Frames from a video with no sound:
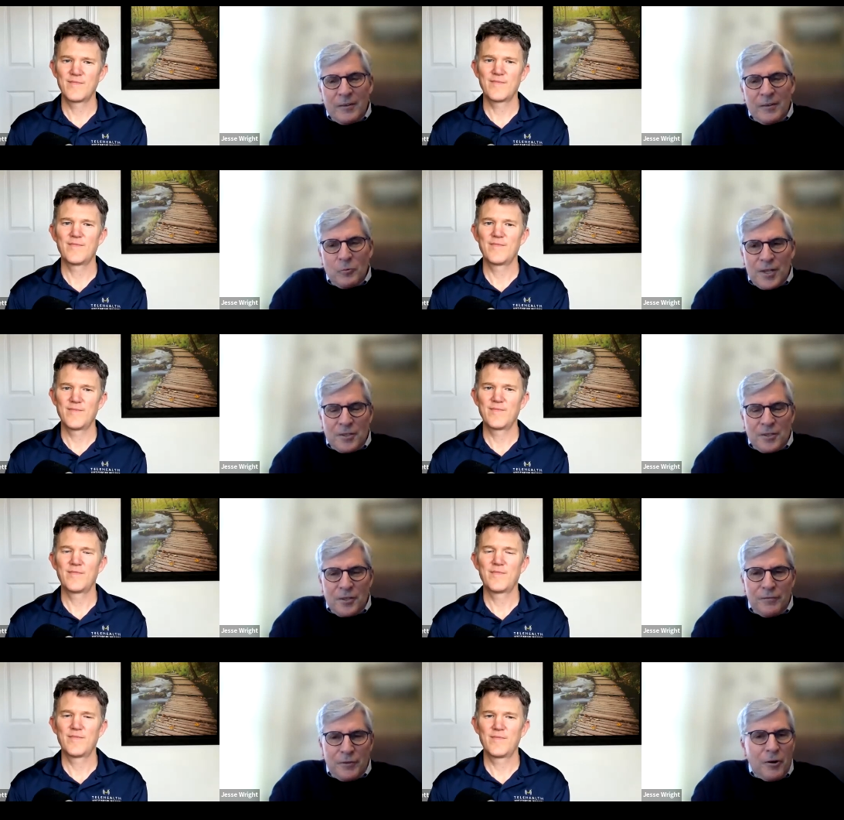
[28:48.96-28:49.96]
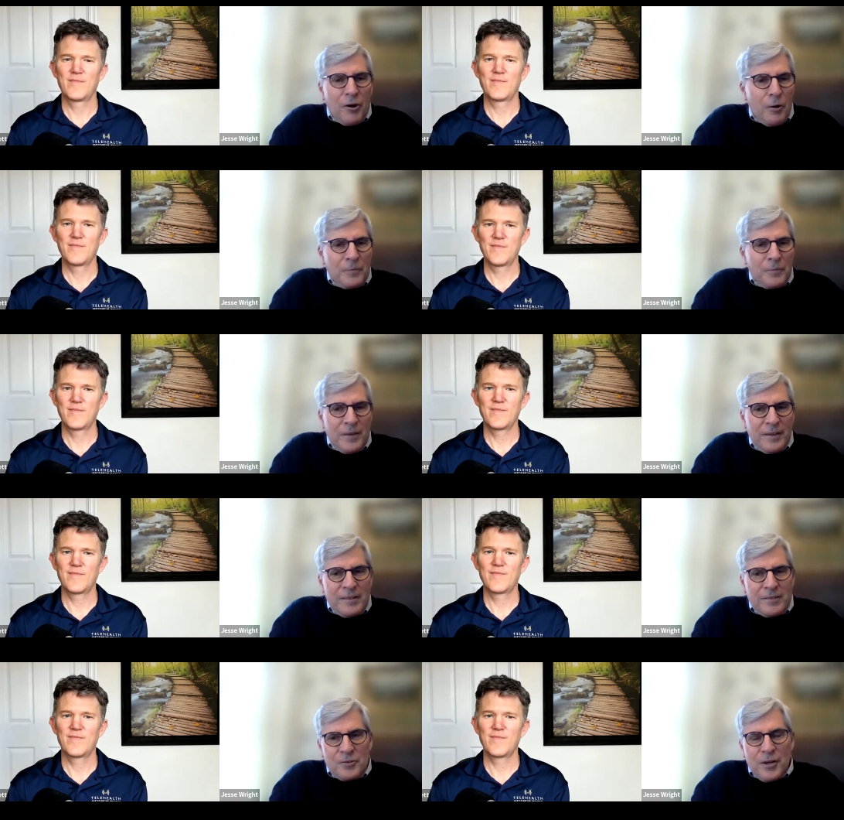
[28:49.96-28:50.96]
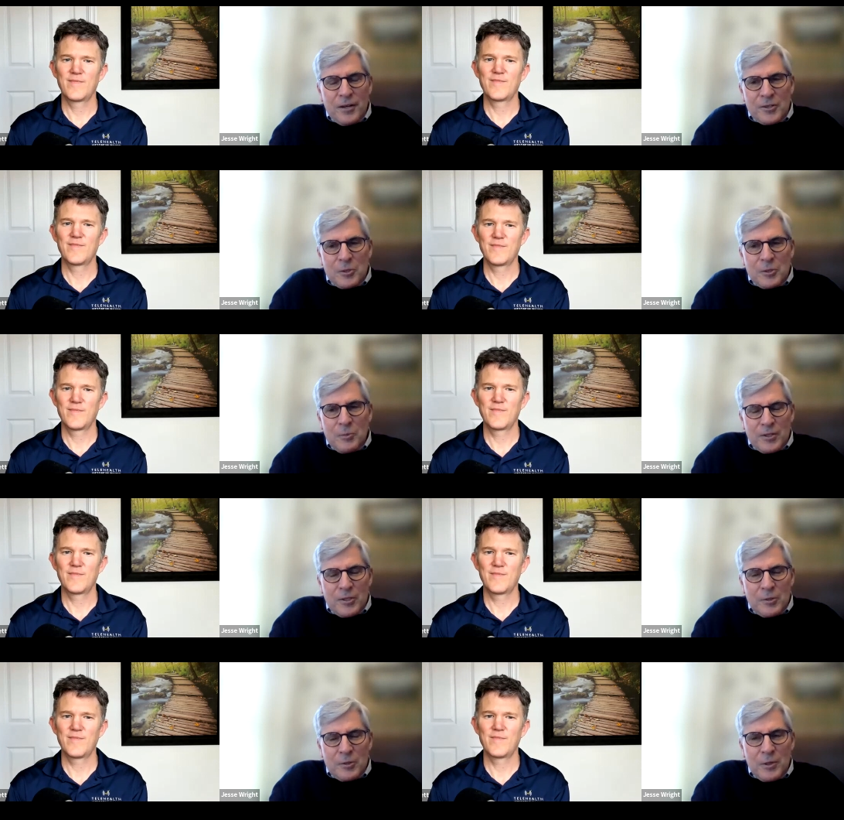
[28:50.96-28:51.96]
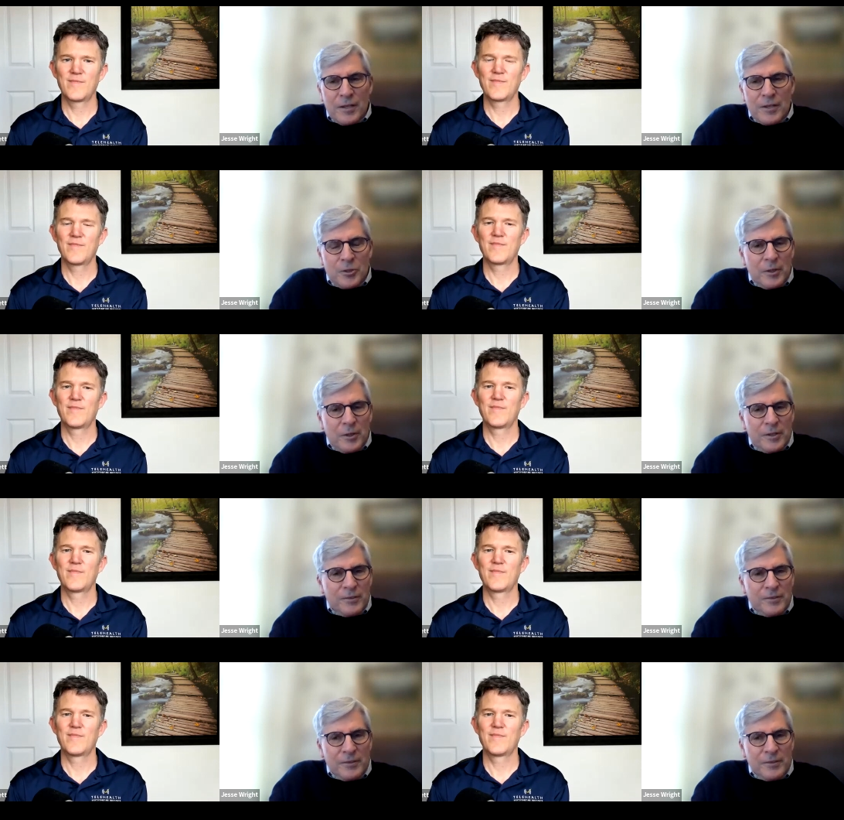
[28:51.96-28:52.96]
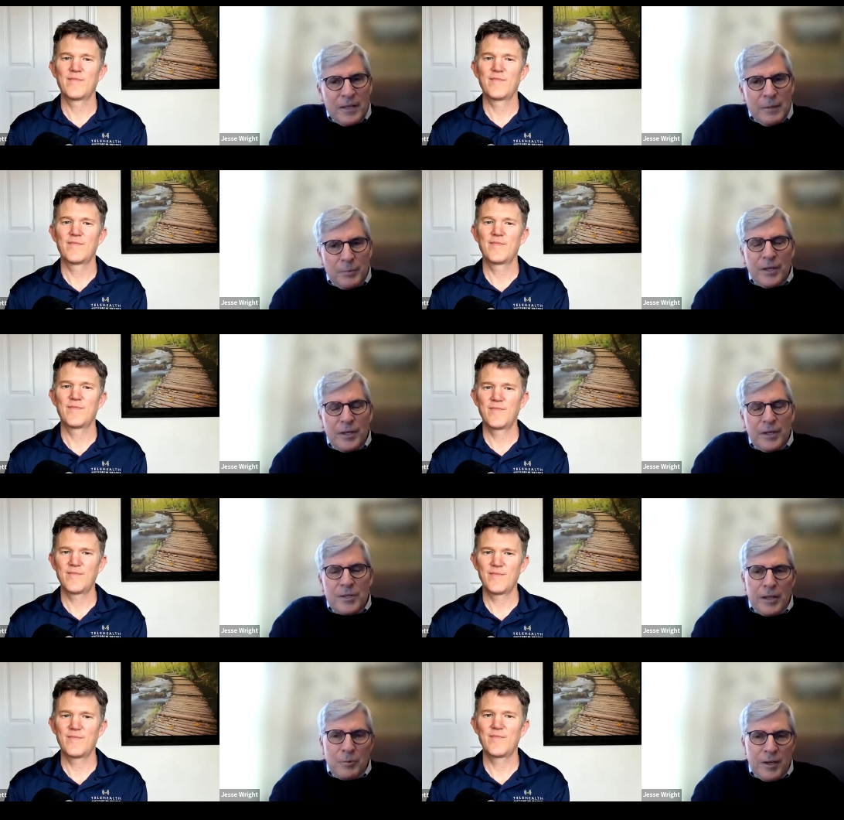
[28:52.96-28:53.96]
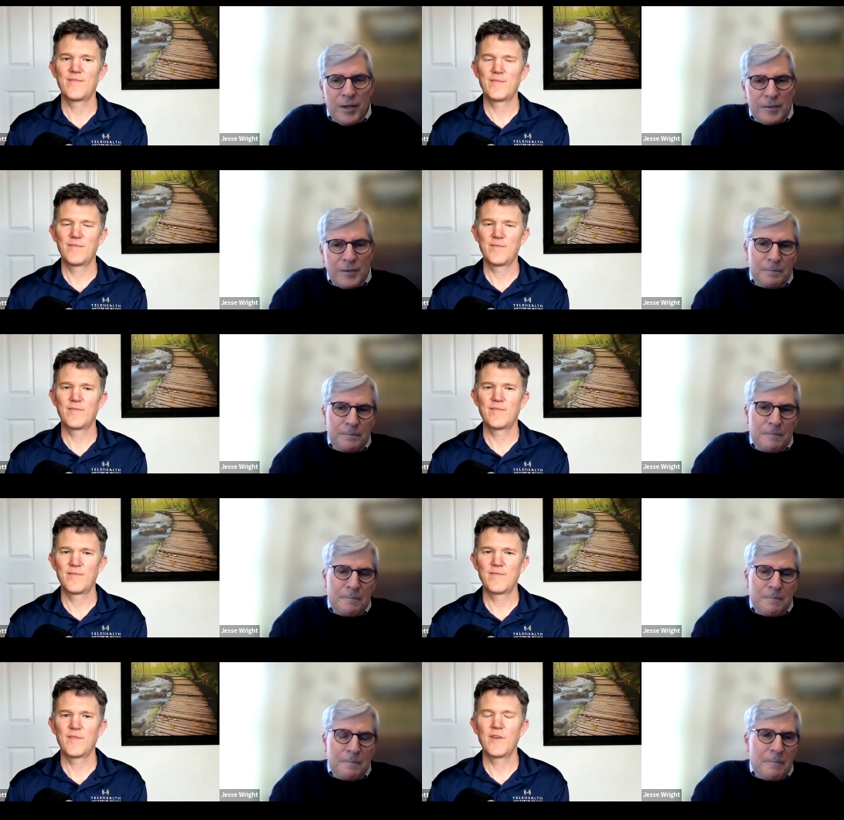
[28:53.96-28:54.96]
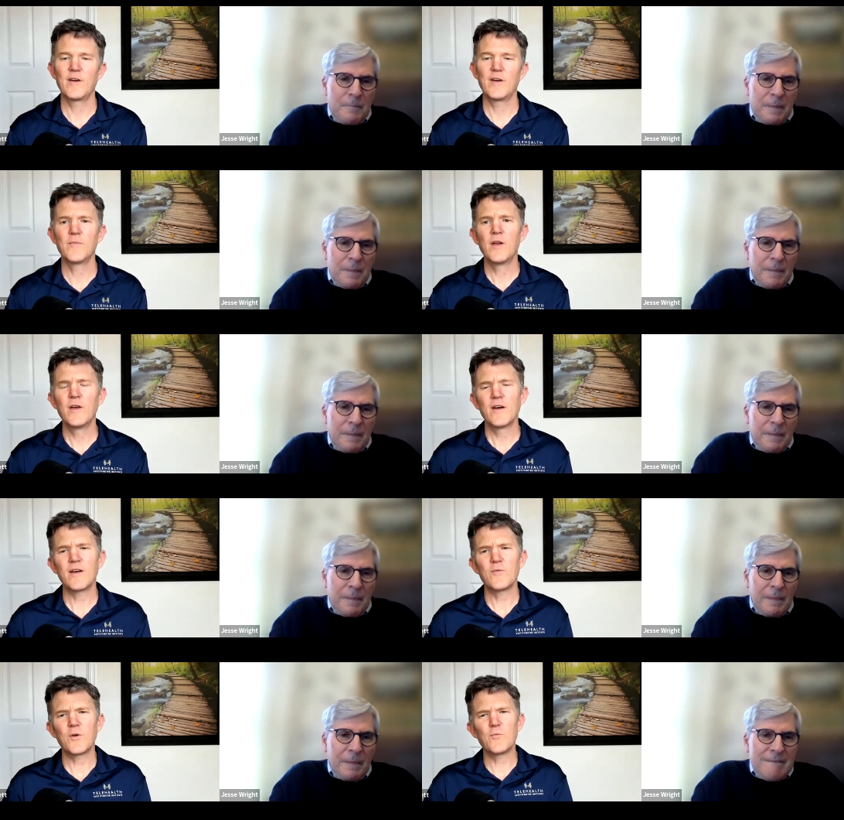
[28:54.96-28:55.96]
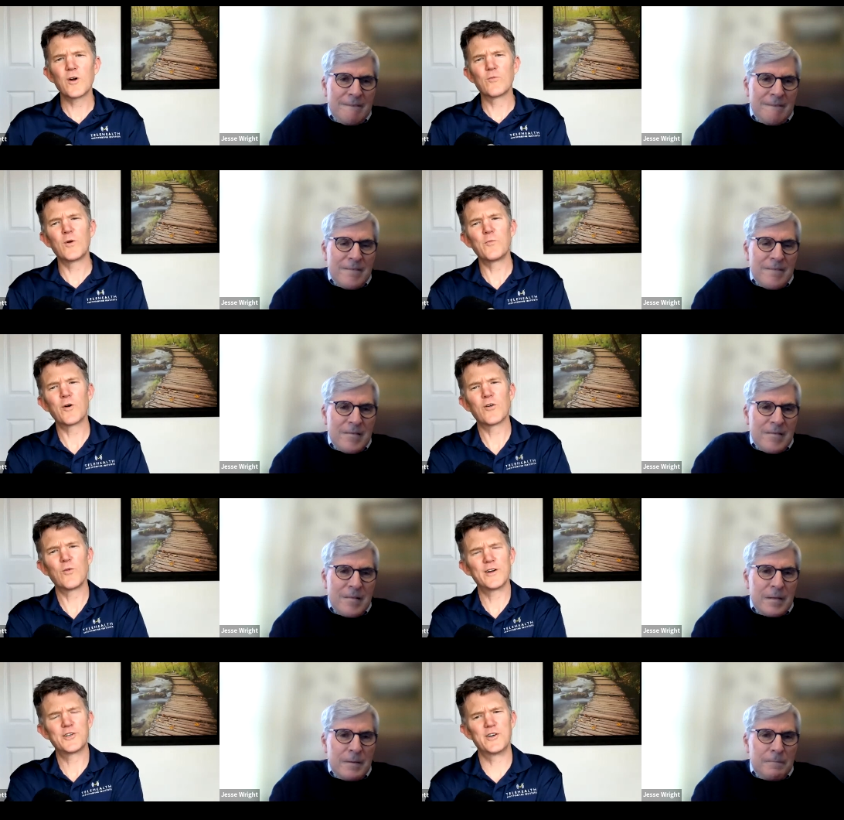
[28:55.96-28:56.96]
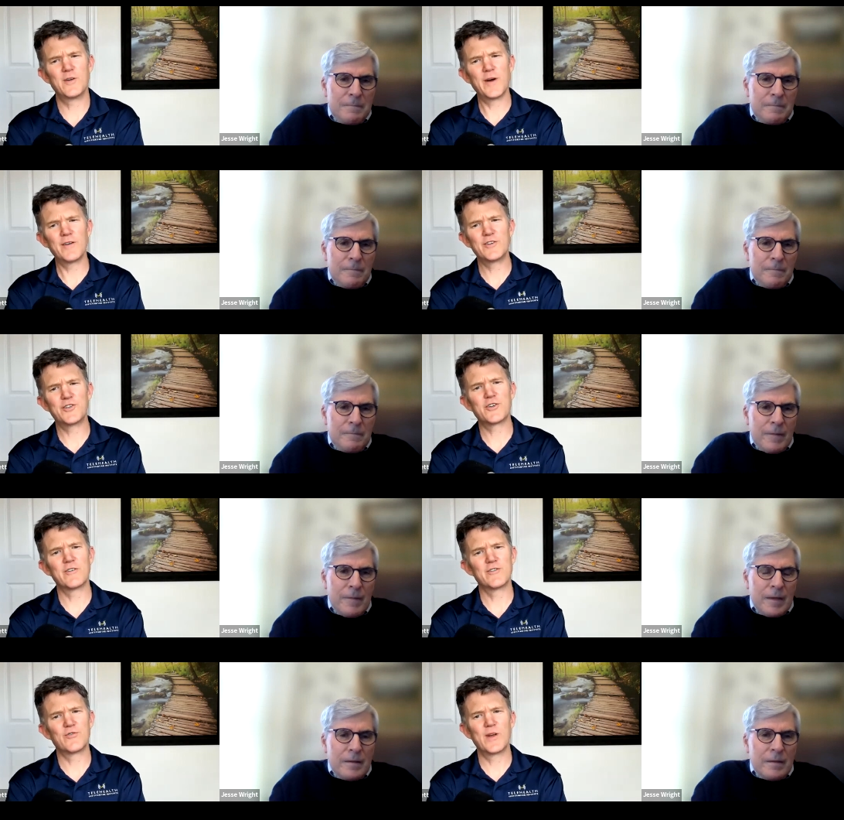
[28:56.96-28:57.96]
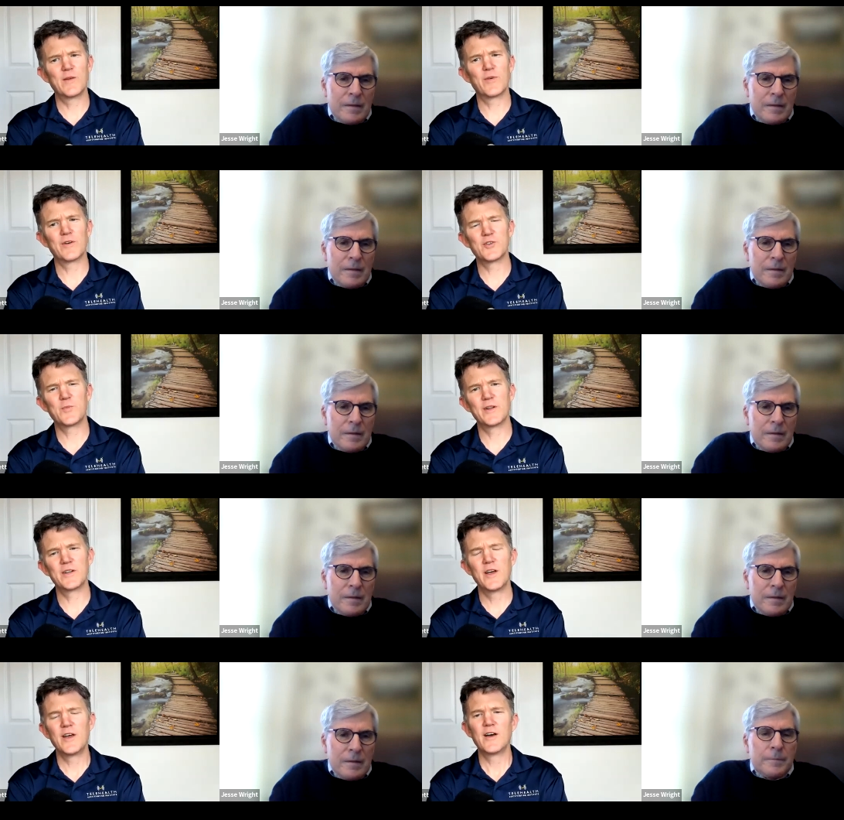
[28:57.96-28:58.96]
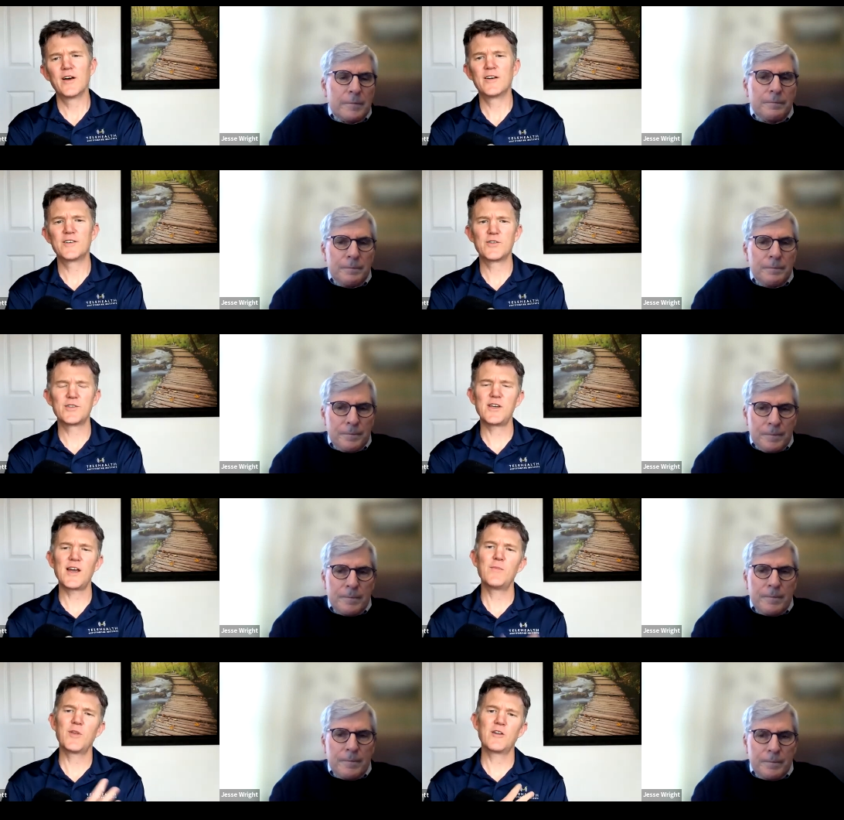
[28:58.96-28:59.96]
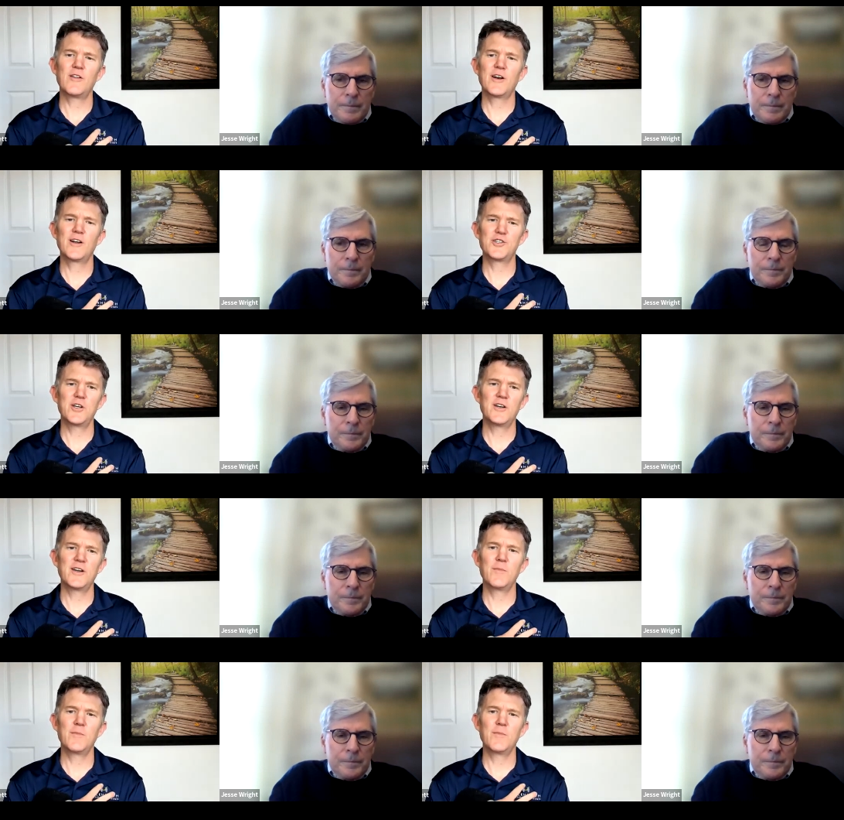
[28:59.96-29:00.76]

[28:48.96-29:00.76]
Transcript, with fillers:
Speaker 1: Again, one size isn't going to fit all. So try to customize it to meet the needs of your patients. But it is available, yes.
Speaker 2: Yeah. I have one more, one more question about insurance reimbursement. Uh, so say I'm the clinician,